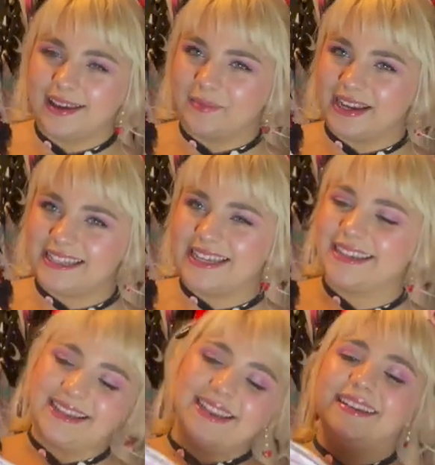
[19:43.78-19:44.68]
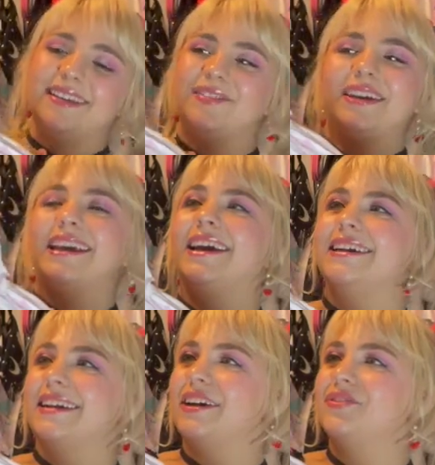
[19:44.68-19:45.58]
I might take it in if I care
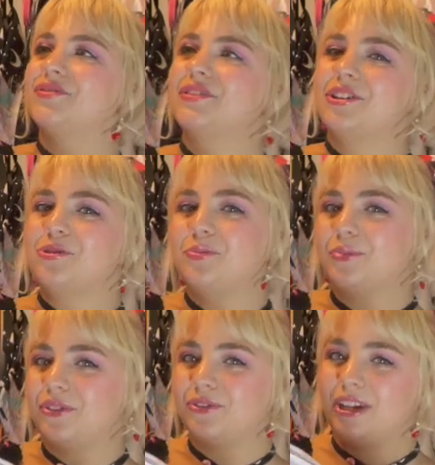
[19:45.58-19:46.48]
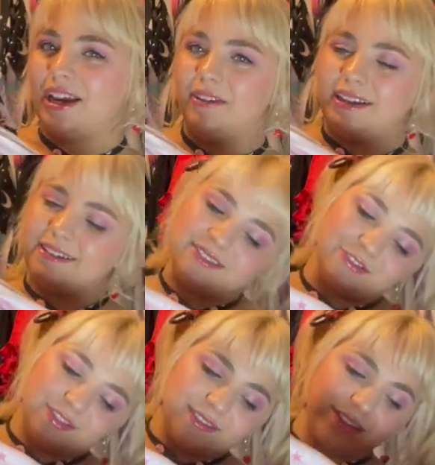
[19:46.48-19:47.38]
enough, but for now I guess I'll
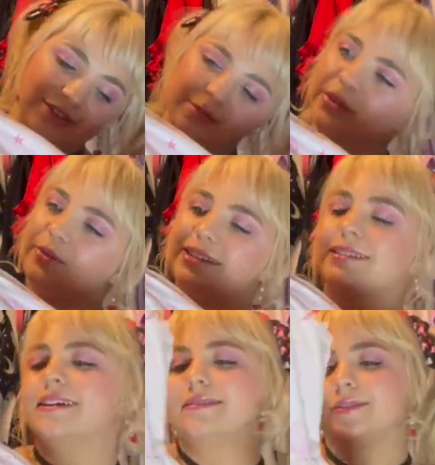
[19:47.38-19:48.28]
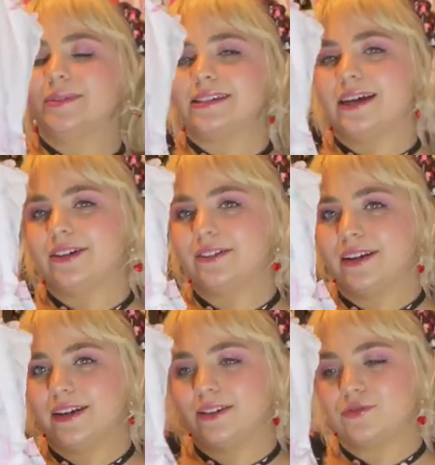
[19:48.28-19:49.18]
just cinch in my waist ties a little bit tighter than
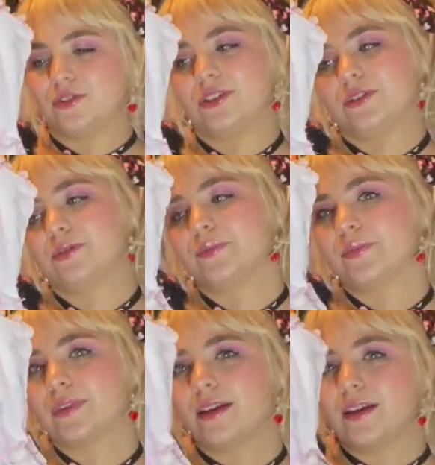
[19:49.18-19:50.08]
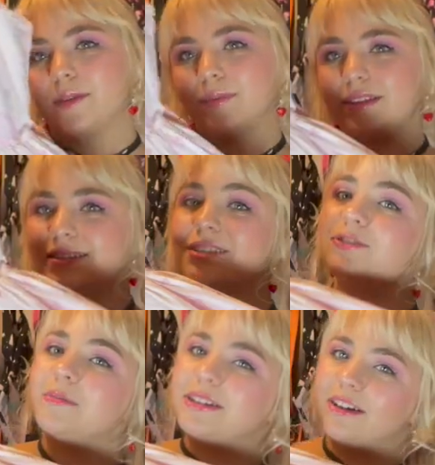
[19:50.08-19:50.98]
I usually do. But this is
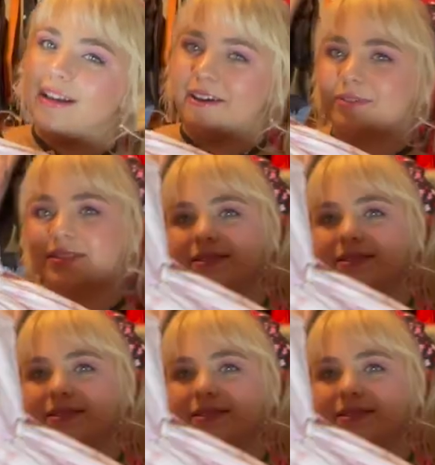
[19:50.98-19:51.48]
Dreamy Dollhouse.